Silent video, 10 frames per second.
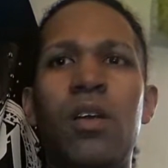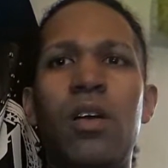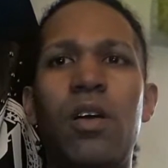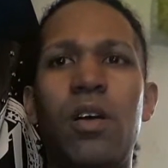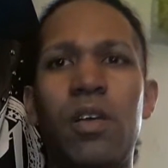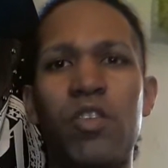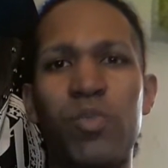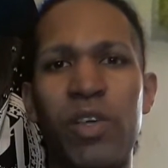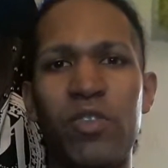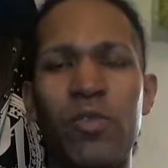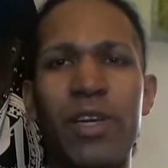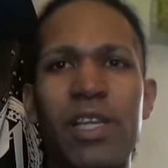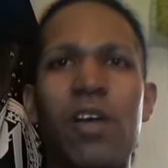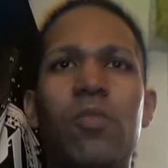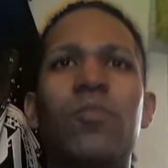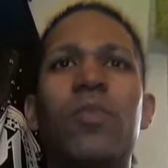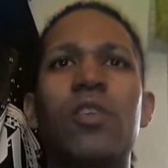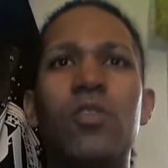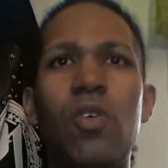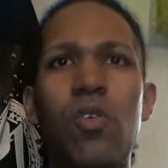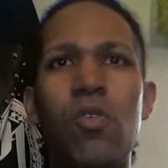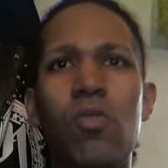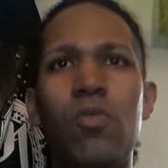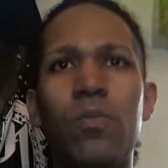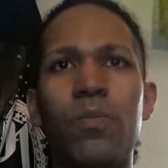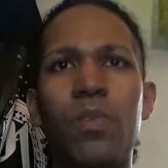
Uh, and I'll explain it to you right now. So